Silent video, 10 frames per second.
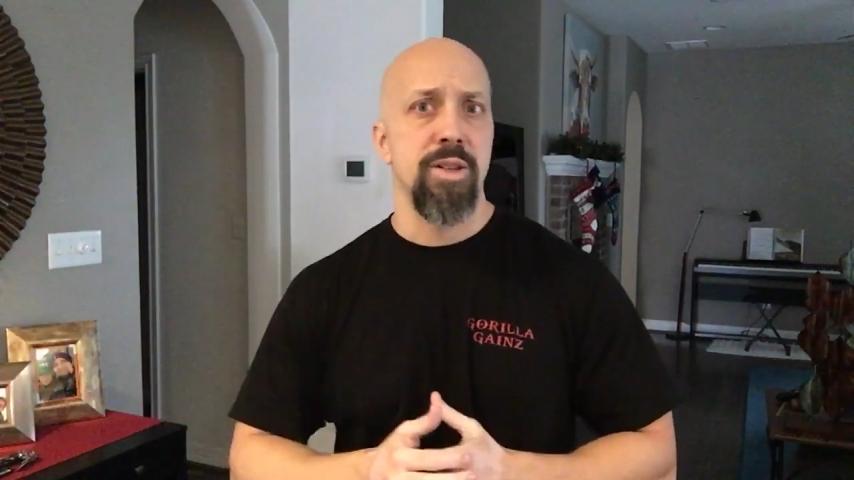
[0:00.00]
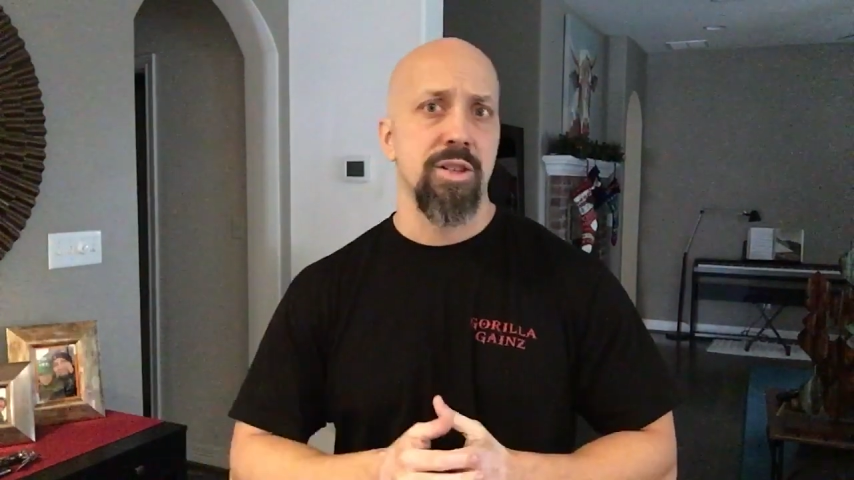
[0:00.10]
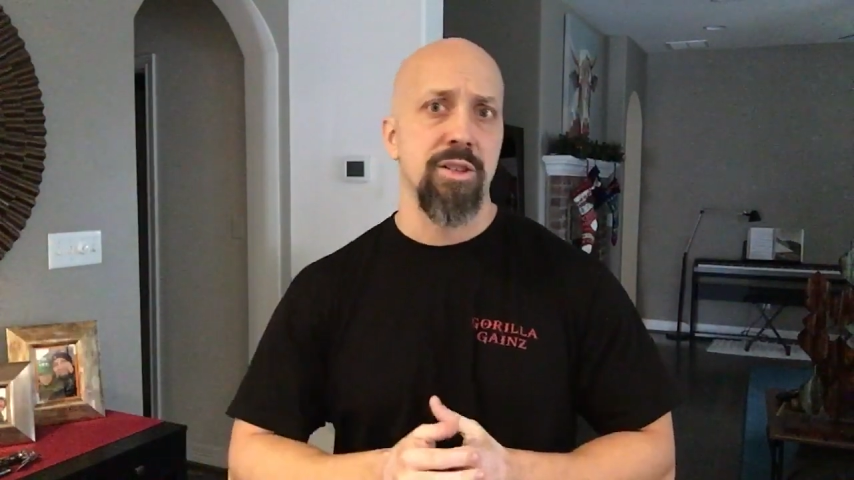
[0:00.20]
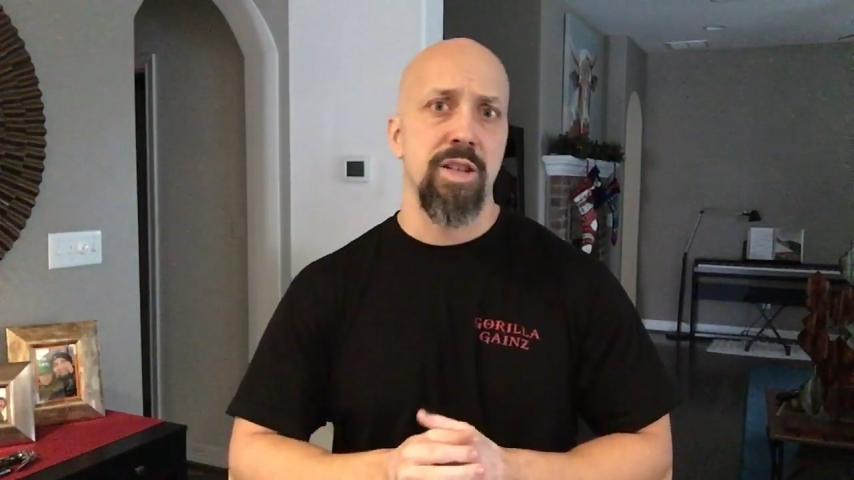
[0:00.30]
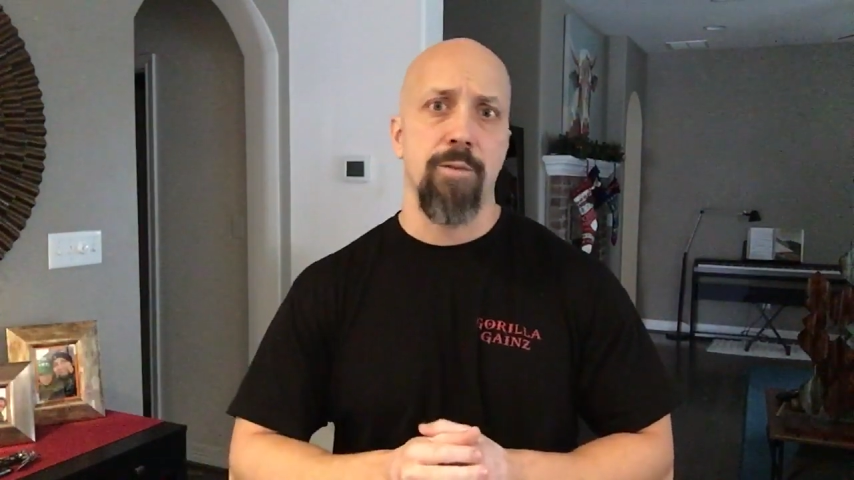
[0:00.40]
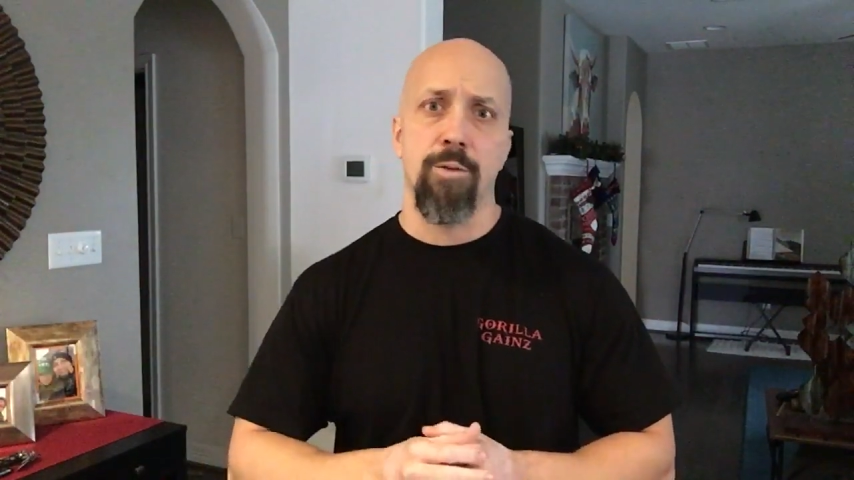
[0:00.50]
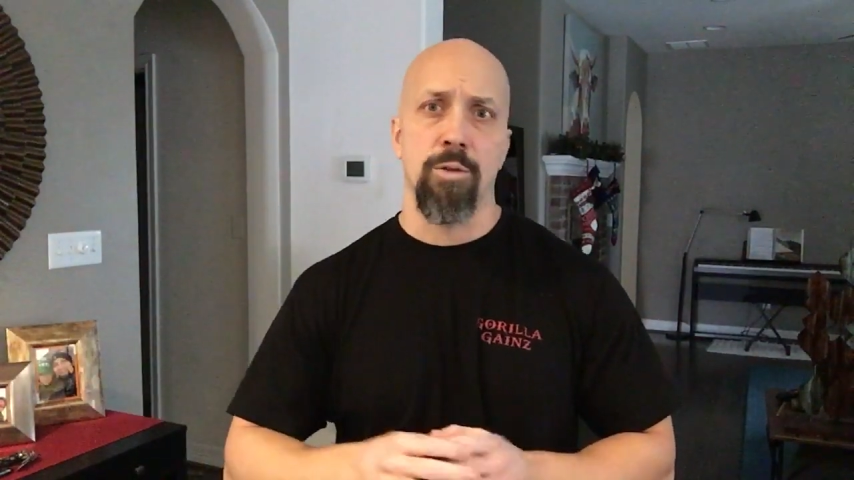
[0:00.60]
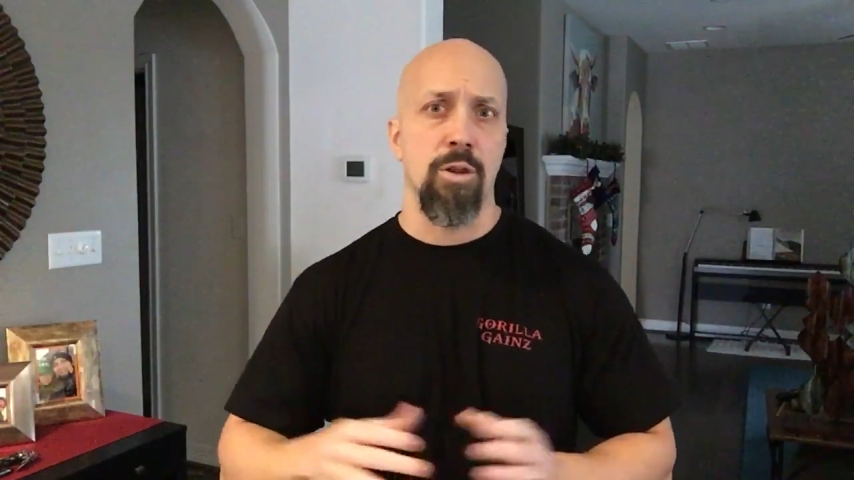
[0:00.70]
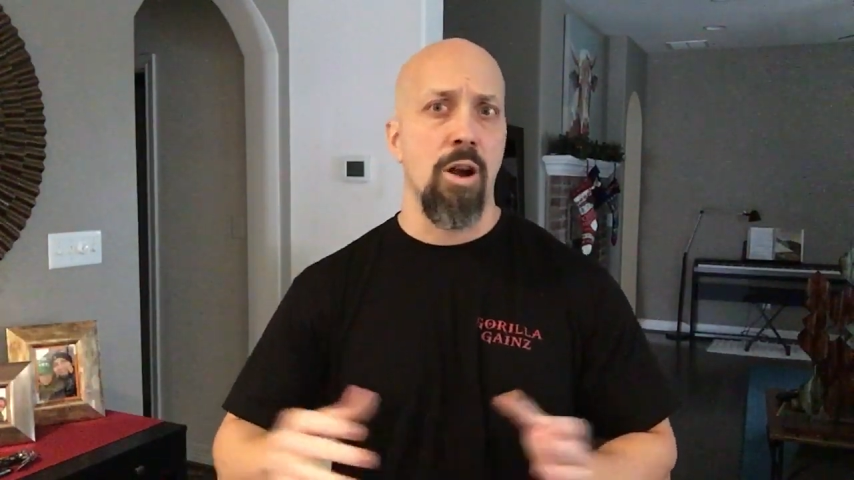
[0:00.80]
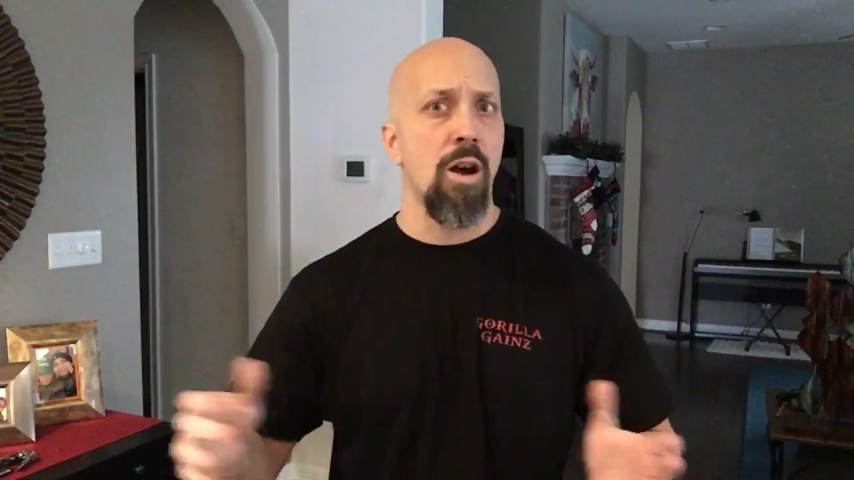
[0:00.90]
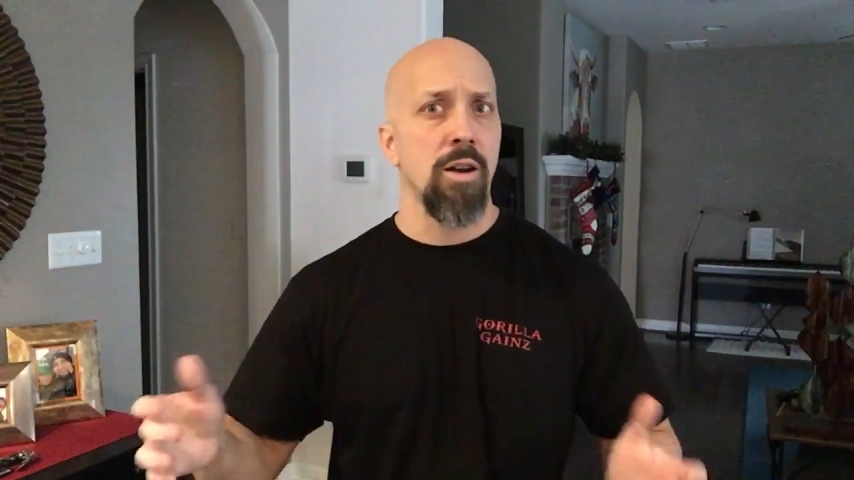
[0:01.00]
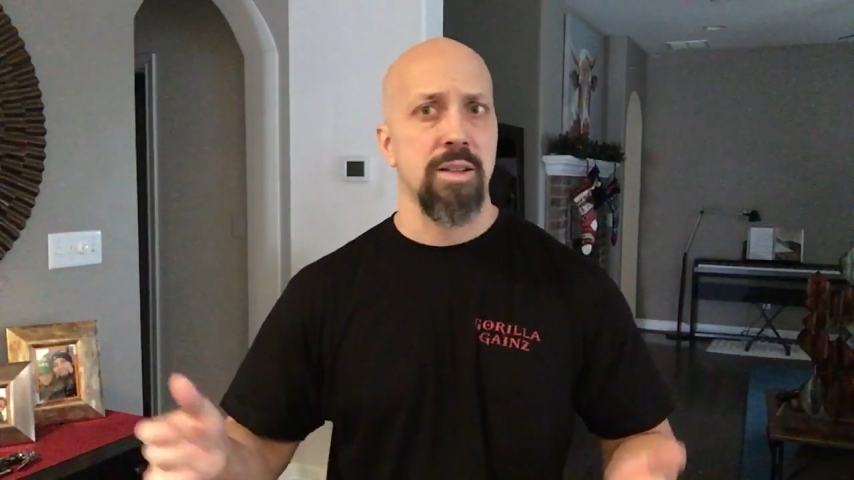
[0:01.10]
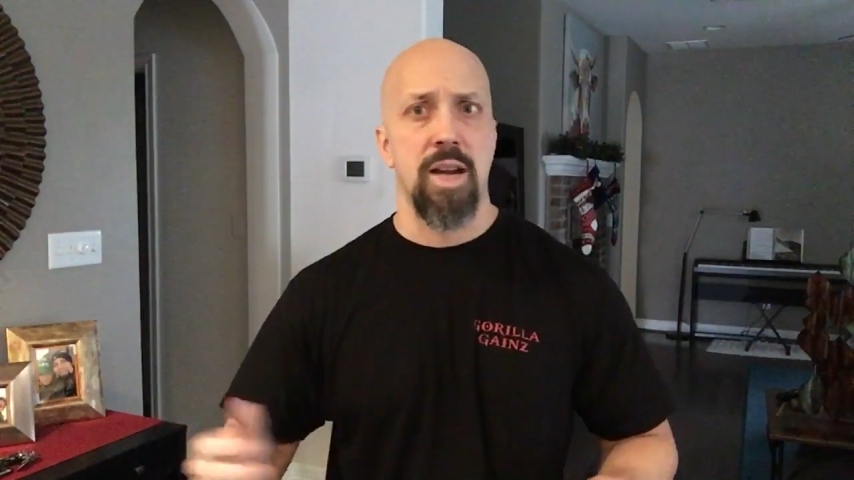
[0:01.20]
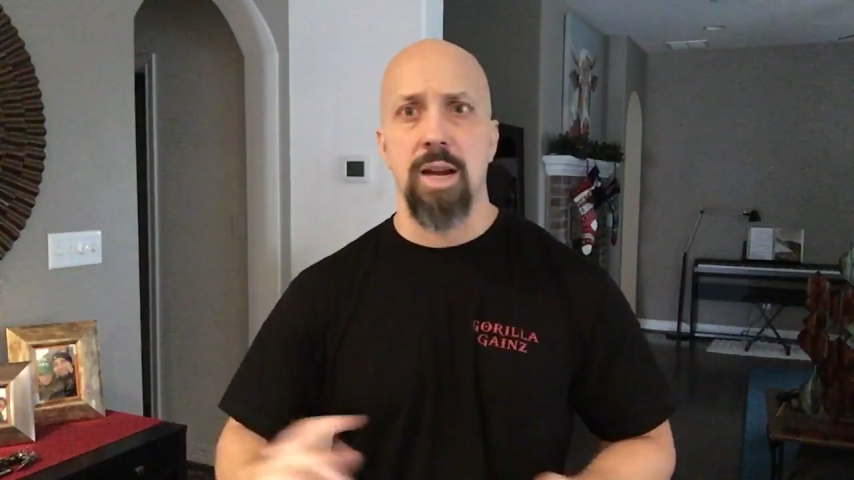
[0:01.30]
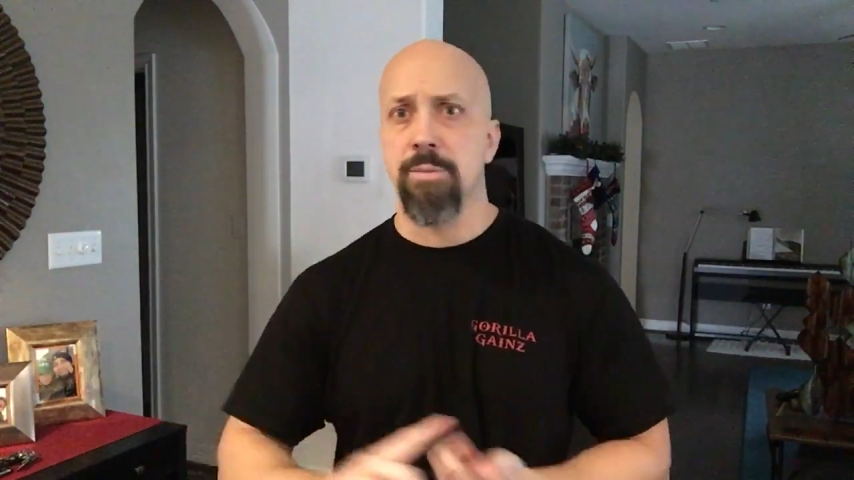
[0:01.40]
Michigan State for a long
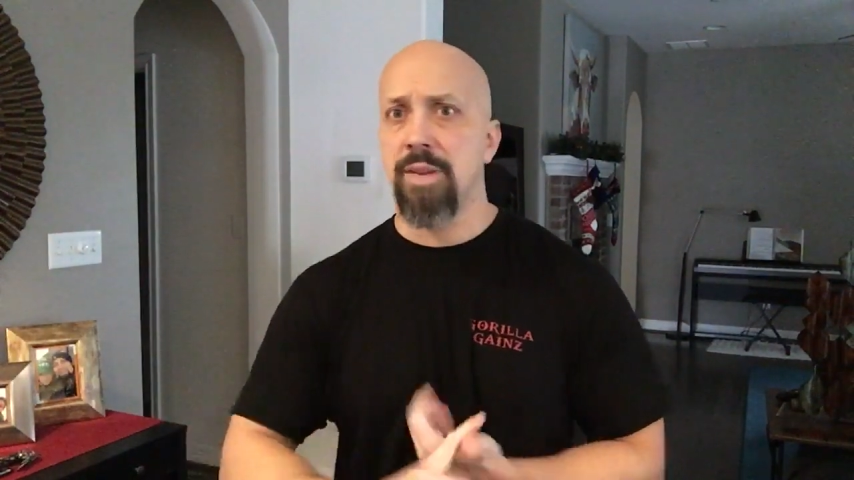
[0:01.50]
time.